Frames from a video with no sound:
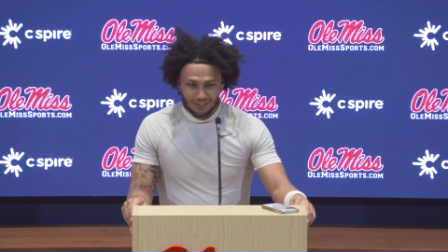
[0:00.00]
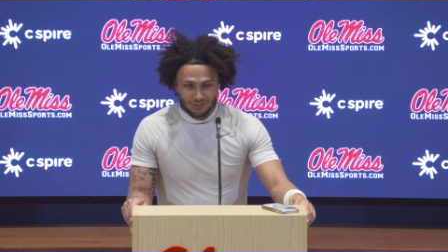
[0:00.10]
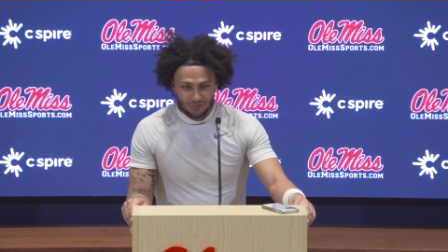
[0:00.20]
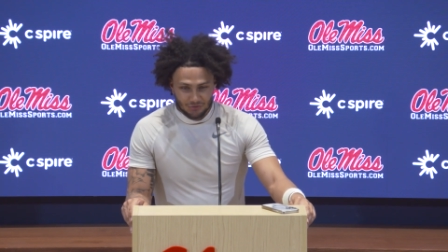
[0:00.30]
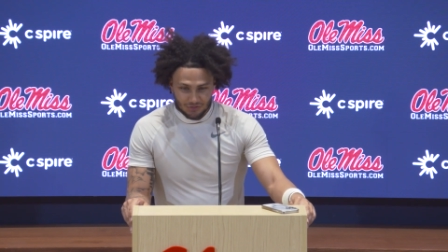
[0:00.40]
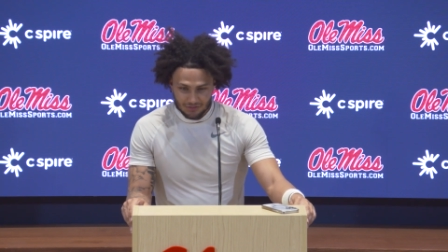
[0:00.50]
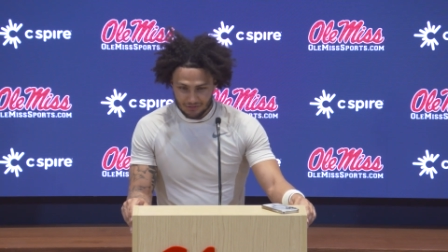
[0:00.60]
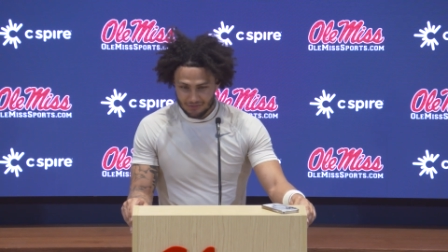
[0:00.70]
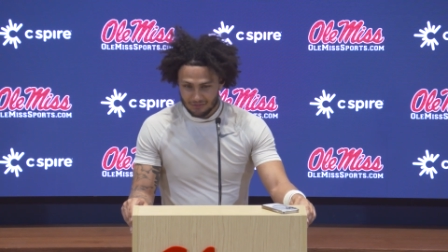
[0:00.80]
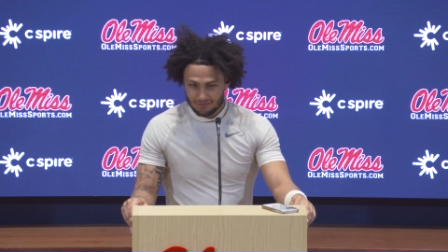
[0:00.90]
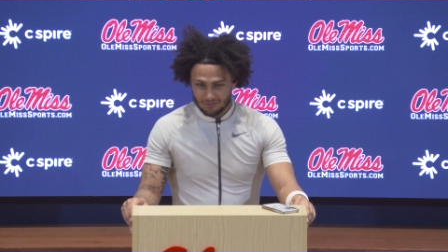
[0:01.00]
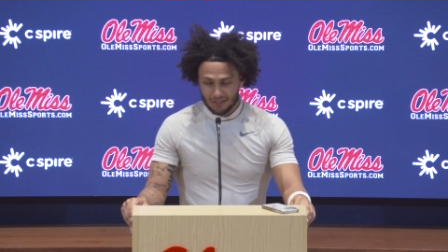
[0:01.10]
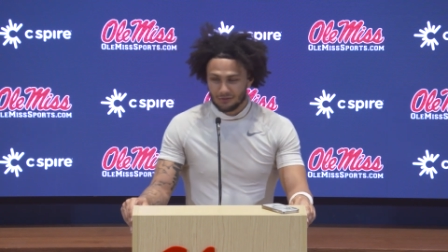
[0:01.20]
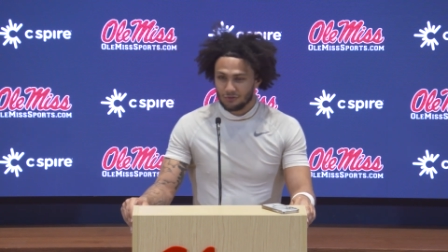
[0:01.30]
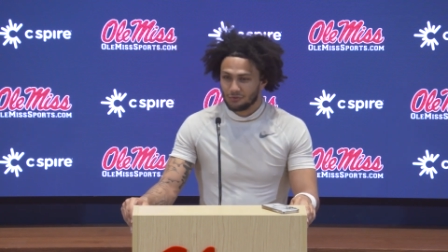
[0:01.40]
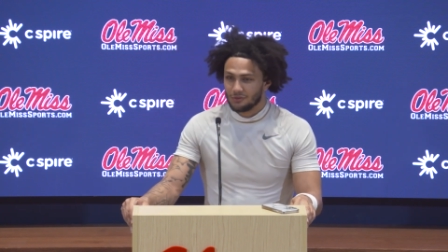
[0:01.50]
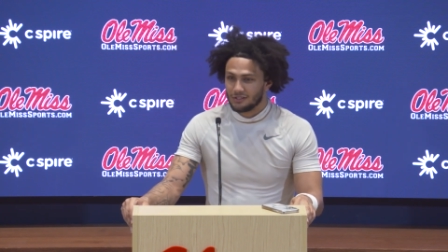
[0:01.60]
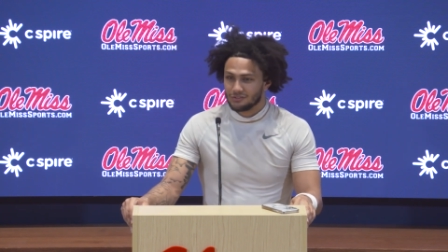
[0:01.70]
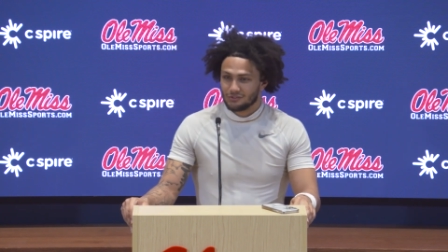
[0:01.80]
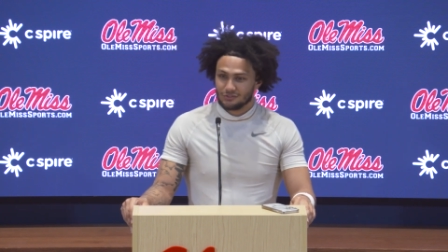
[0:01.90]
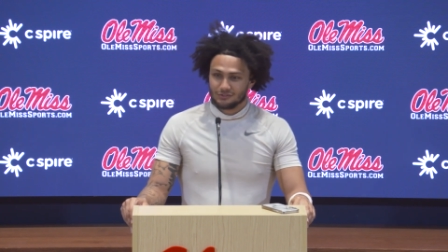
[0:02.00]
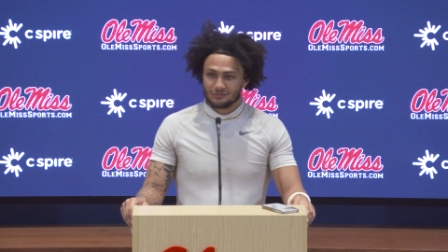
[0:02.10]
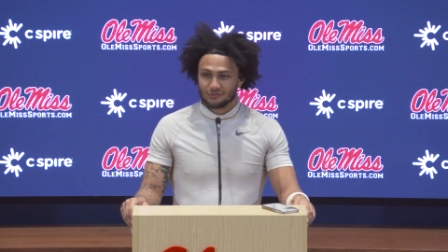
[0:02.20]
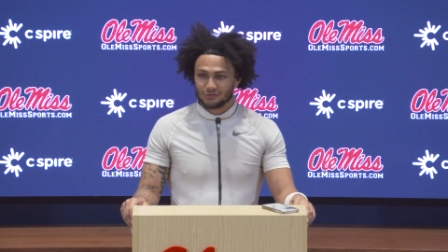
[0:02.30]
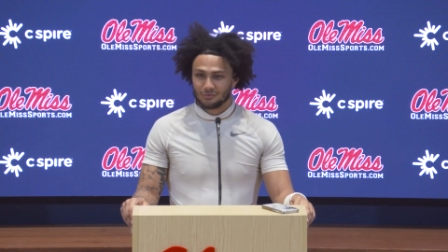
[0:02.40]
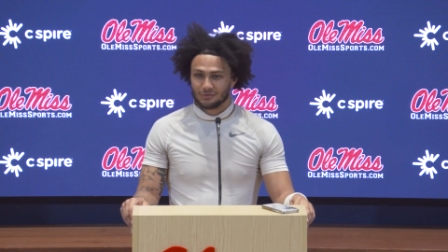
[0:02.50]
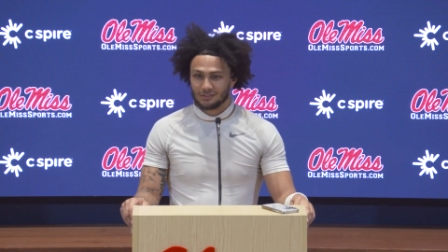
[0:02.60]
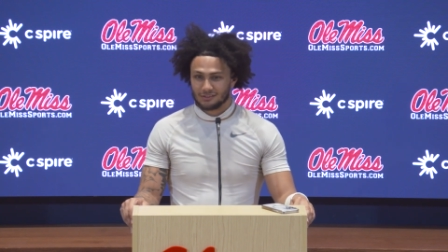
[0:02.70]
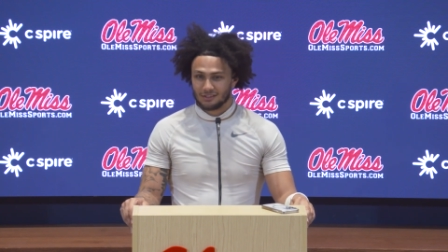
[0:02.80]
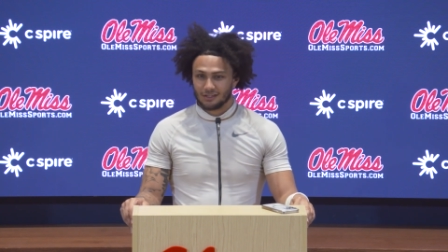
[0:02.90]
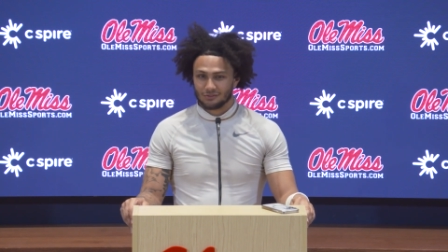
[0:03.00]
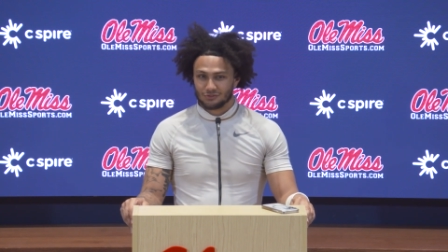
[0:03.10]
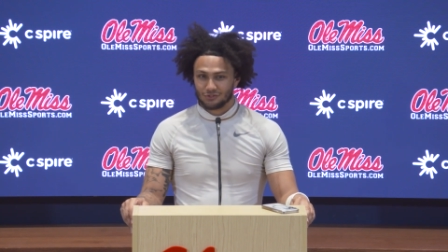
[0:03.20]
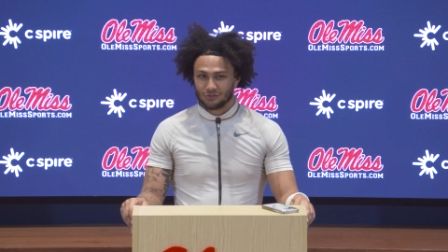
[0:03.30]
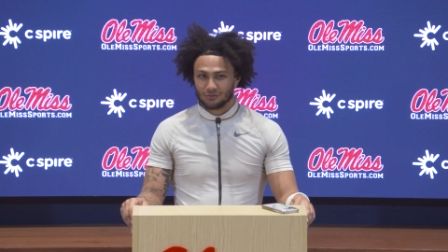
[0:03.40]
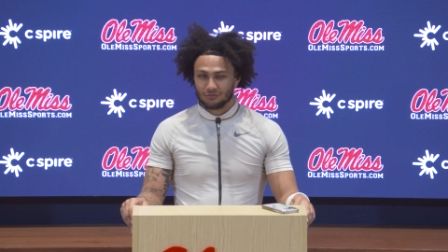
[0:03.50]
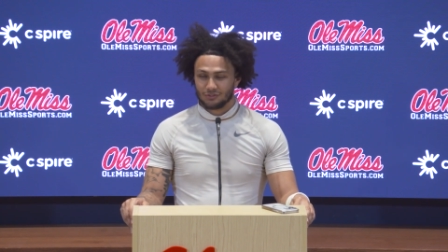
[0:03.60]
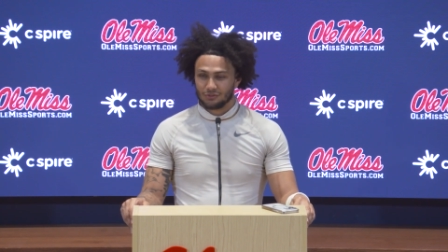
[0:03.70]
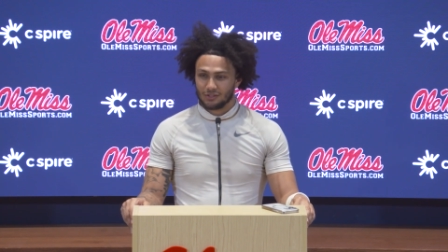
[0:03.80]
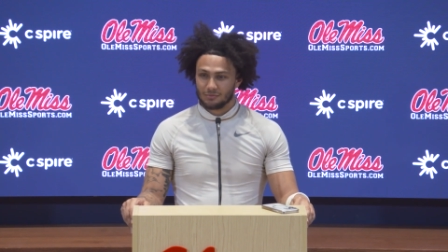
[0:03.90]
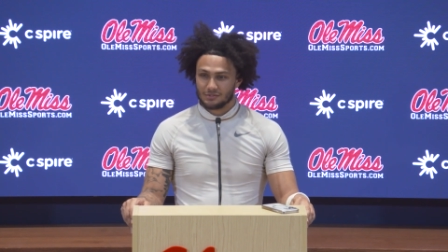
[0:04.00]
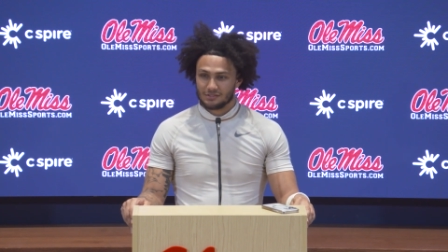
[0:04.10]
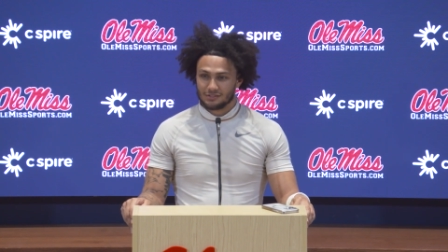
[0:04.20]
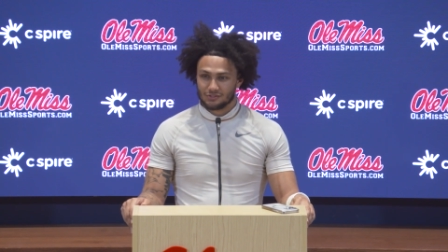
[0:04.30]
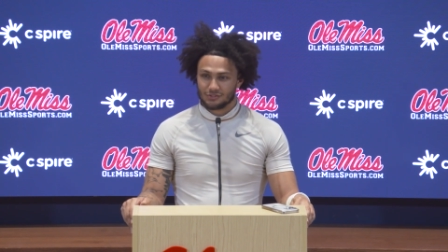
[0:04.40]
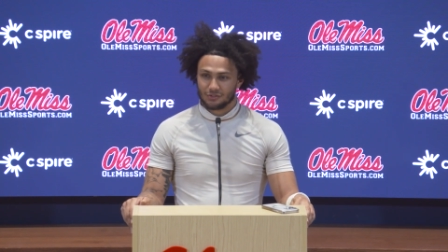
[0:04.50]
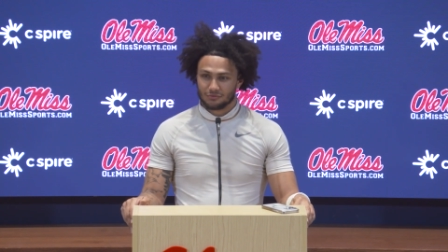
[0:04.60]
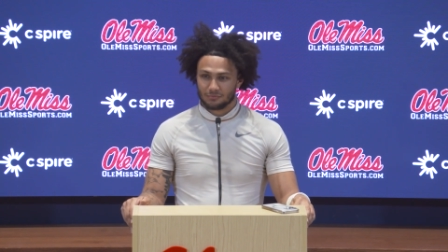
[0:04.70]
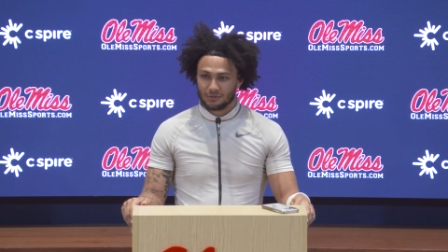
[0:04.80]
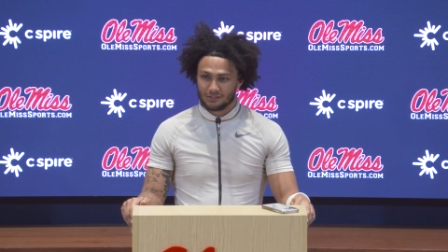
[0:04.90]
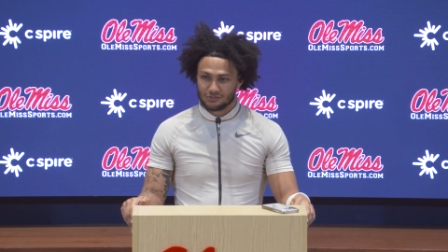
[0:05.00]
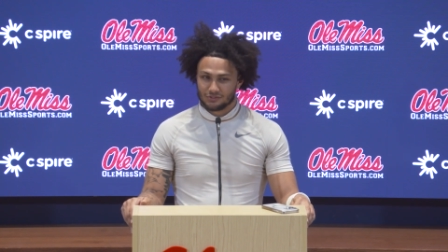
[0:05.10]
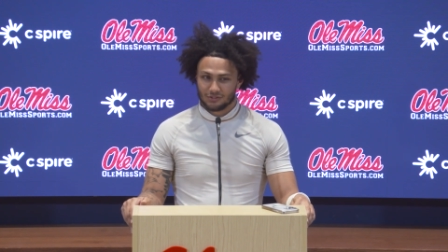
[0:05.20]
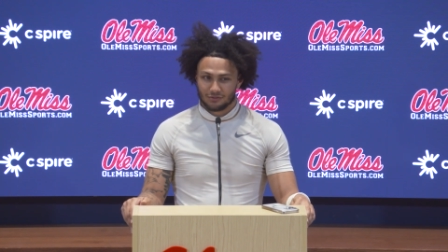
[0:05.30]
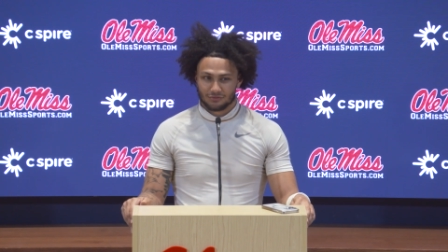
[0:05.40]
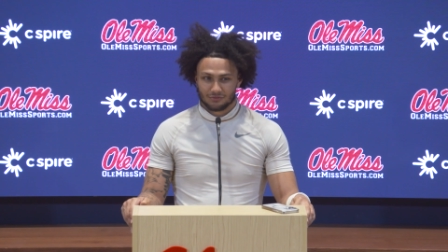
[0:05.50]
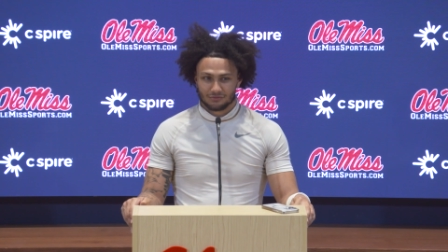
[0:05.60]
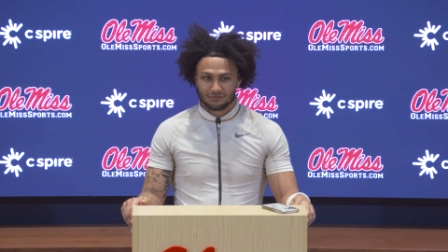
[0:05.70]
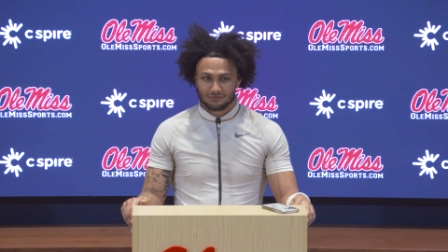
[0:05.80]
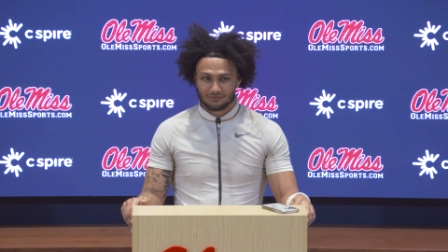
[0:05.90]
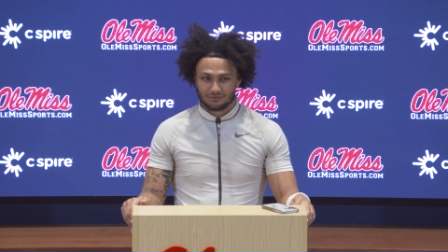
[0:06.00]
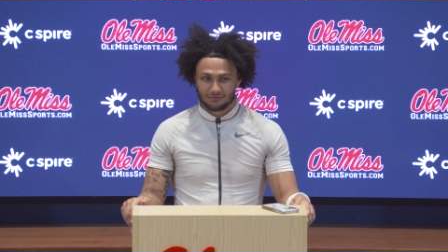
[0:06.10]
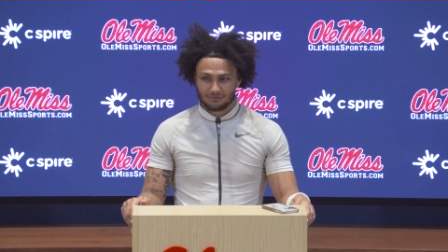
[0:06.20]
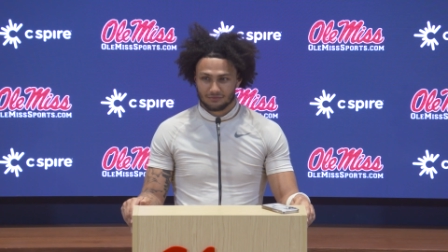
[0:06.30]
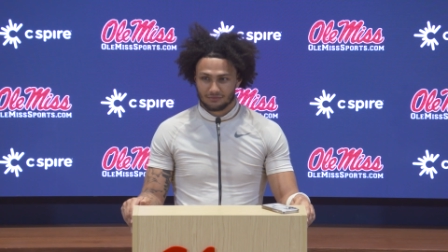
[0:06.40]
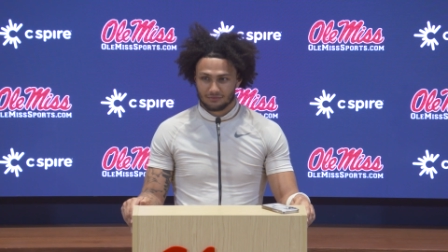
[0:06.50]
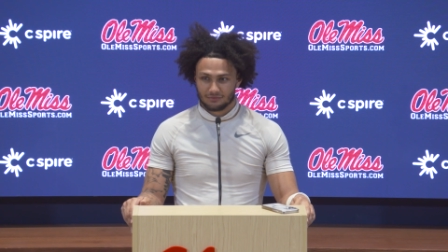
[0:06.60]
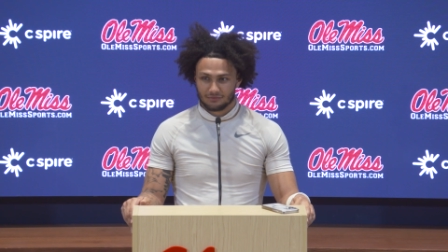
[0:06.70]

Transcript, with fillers: you know, you can download a roster and something like that, or turn on the video game and see yourself and play as yourself. Kind of going off